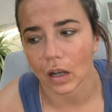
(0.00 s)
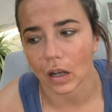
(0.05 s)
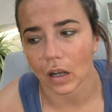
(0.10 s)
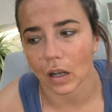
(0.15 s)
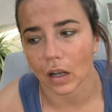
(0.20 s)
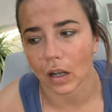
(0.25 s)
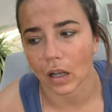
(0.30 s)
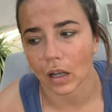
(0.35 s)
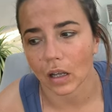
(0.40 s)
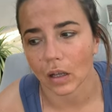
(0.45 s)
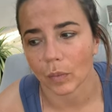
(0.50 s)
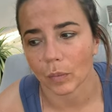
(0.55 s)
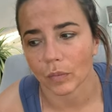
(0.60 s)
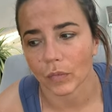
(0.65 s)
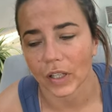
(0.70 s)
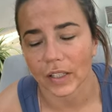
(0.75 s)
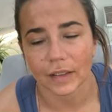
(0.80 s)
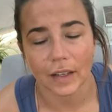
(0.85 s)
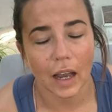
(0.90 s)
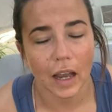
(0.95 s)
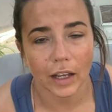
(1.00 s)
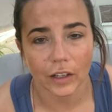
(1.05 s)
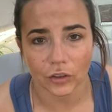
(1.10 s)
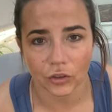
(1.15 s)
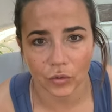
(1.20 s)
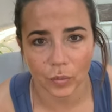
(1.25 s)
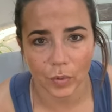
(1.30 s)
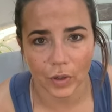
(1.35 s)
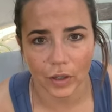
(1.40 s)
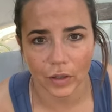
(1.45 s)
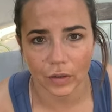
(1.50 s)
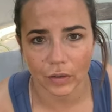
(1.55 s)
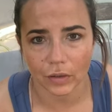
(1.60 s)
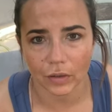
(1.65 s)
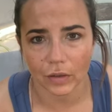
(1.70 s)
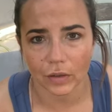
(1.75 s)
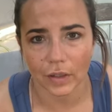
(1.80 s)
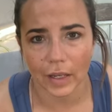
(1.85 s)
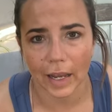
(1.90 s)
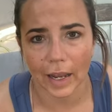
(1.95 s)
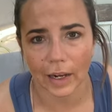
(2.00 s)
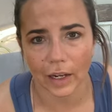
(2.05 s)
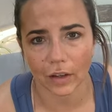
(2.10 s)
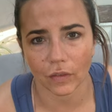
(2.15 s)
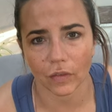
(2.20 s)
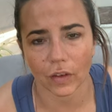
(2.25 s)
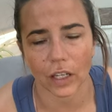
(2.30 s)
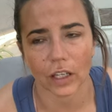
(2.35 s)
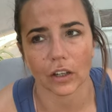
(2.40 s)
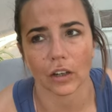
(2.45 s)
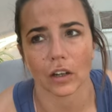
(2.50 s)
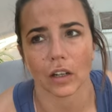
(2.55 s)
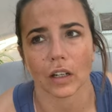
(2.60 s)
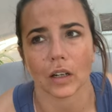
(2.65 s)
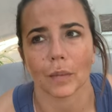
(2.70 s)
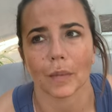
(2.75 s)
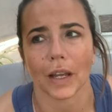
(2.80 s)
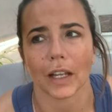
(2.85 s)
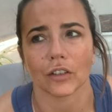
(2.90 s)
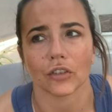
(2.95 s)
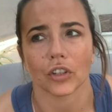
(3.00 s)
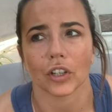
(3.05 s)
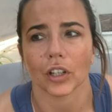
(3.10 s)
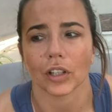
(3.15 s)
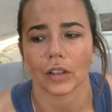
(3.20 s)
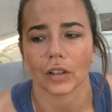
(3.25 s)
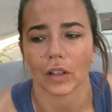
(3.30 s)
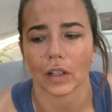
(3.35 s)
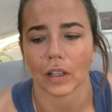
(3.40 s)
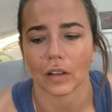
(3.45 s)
attachments, anything you can imagine.